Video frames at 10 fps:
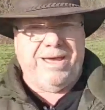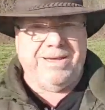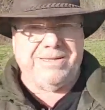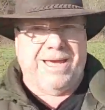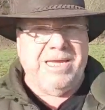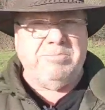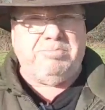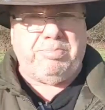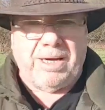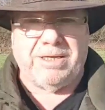as a
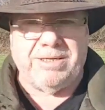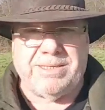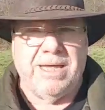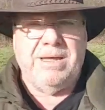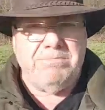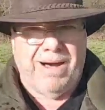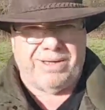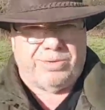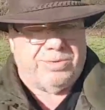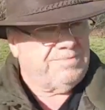bugger's
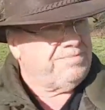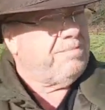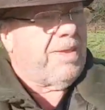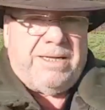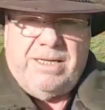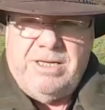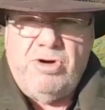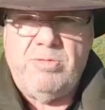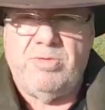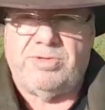muddle. And under
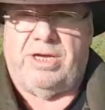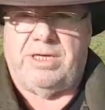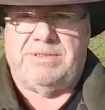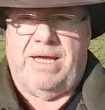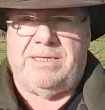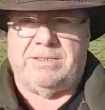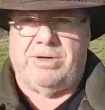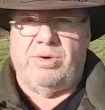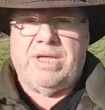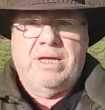normal circumstances, of
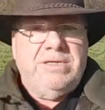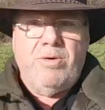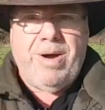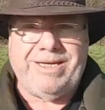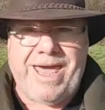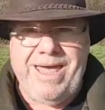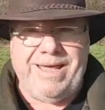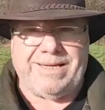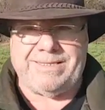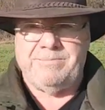course, no one
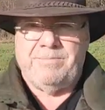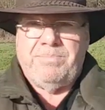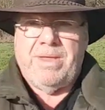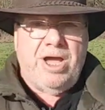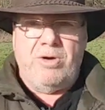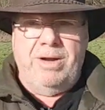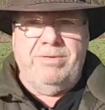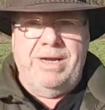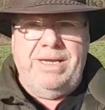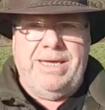cares. No one
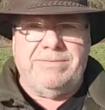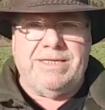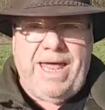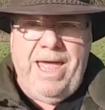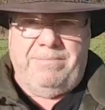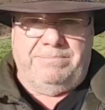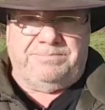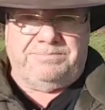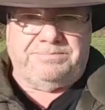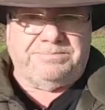really gives a damn.
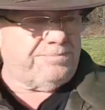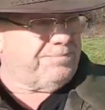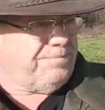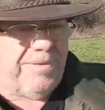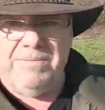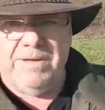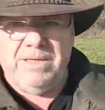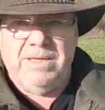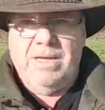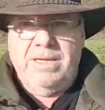I
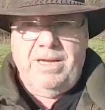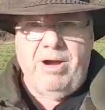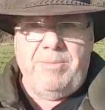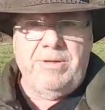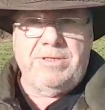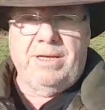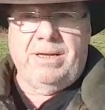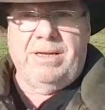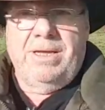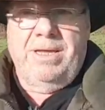mean, up
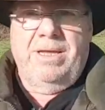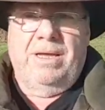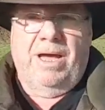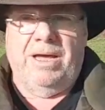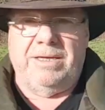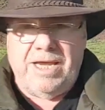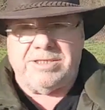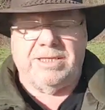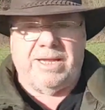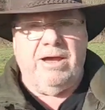until
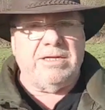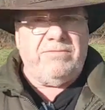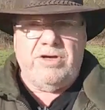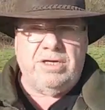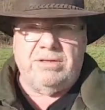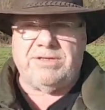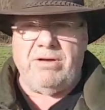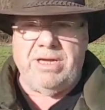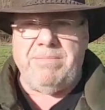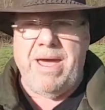yesterday, I'd never heard of
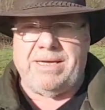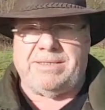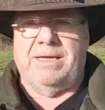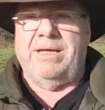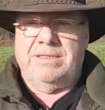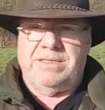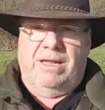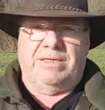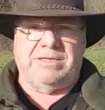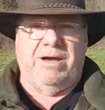Tony Meggs till
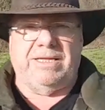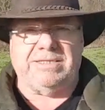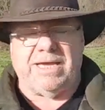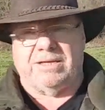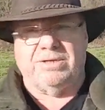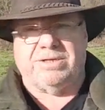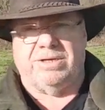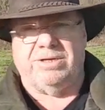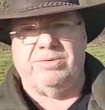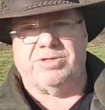I decided to take a look
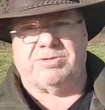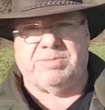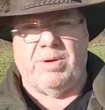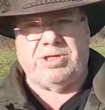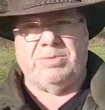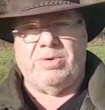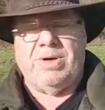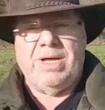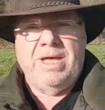at who was responsible,